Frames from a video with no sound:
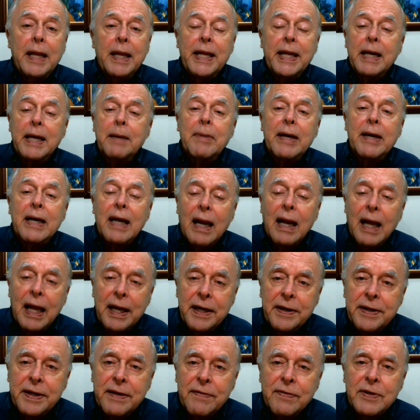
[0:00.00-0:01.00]
they can make a
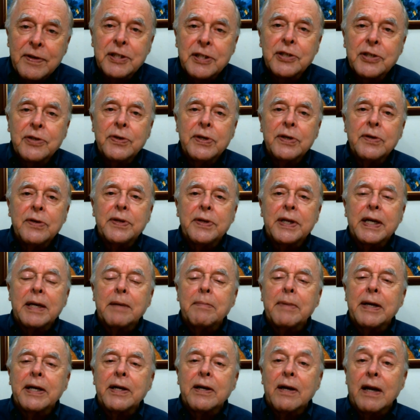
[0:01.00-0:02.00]
lot of difference to you. They
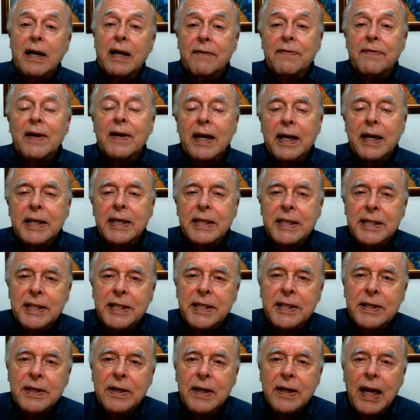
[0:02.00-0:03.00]
can make your life a lot
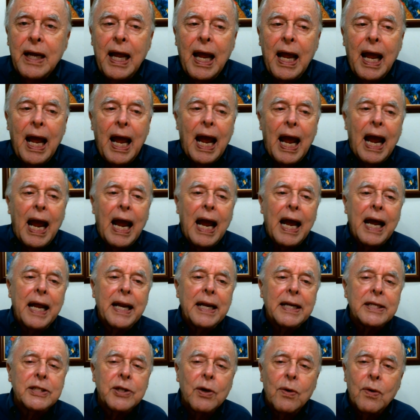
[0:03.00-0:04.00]
easier.
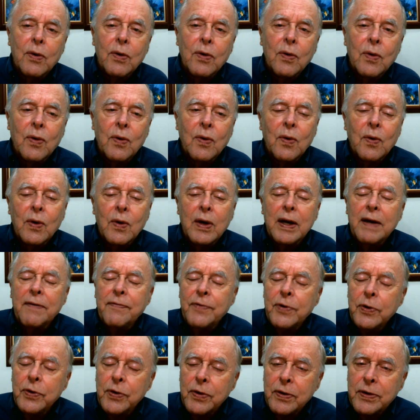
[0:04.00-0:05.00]
And so
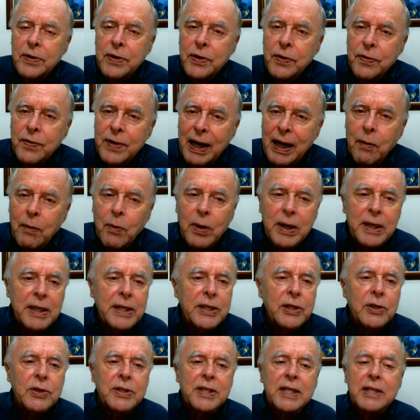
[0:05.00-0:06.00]
if you got one
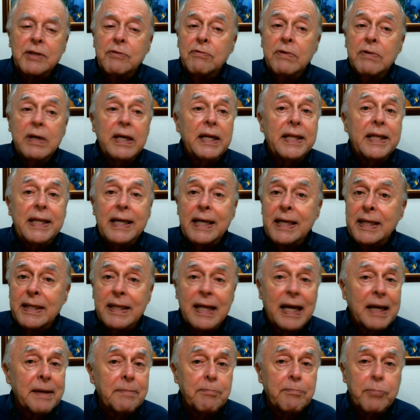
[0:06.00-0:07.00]
and you just really
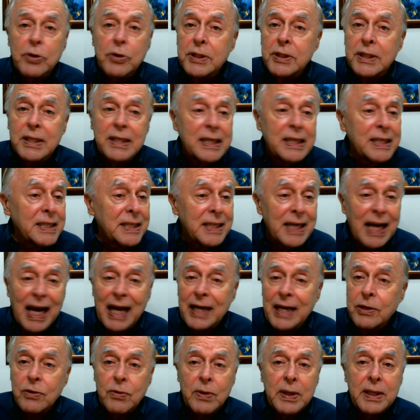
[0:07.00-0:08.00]
think that person is
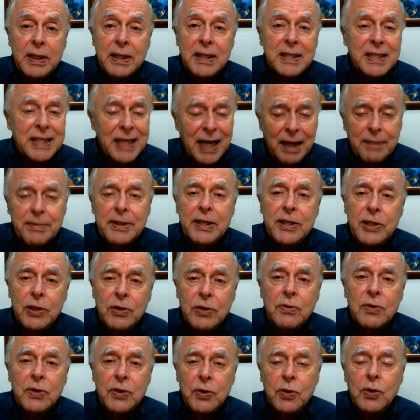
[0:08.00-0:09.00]
not doing the job, then
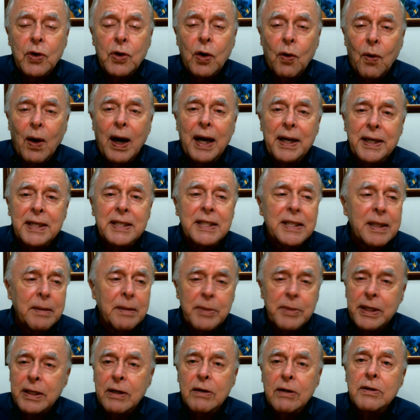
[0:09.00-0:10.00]
you go on to
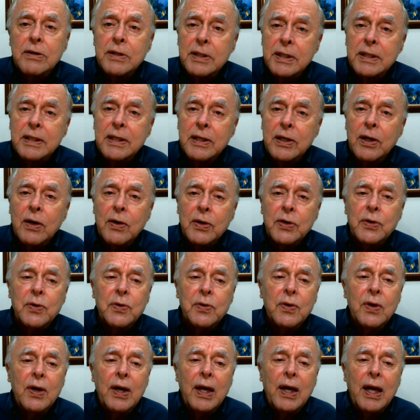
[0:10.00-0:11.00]
someone else.
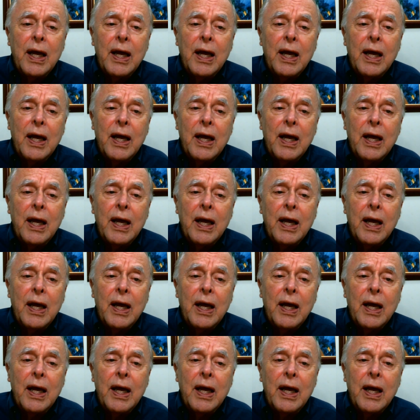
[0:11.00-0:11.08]
You